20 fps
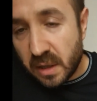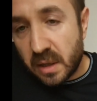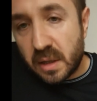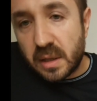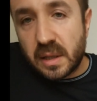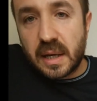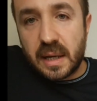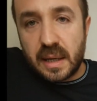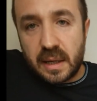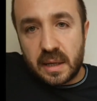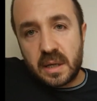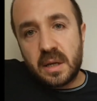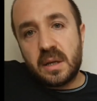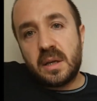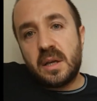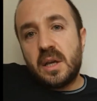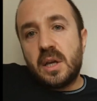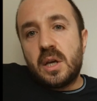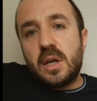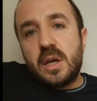Like,
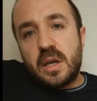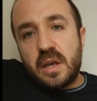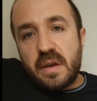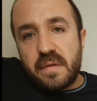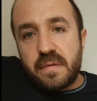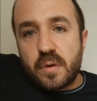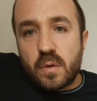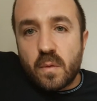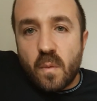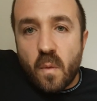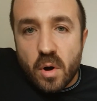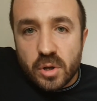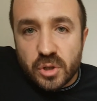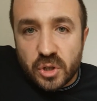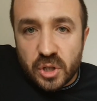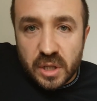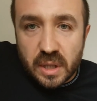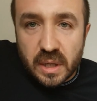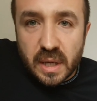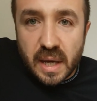if you're
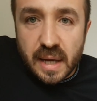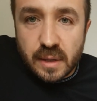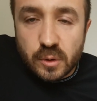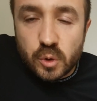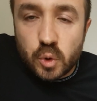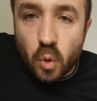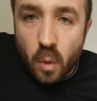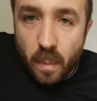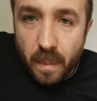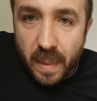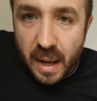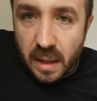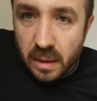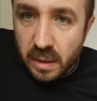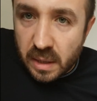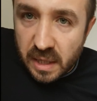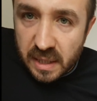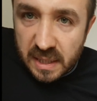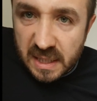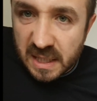watching a
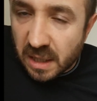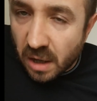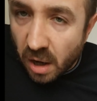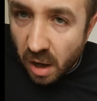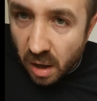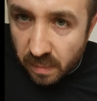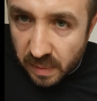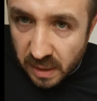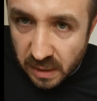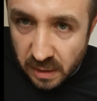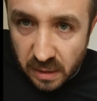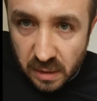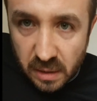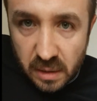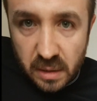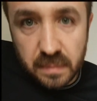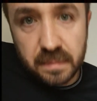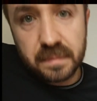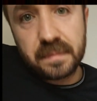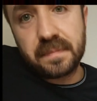romantic
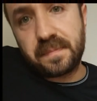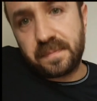comedy,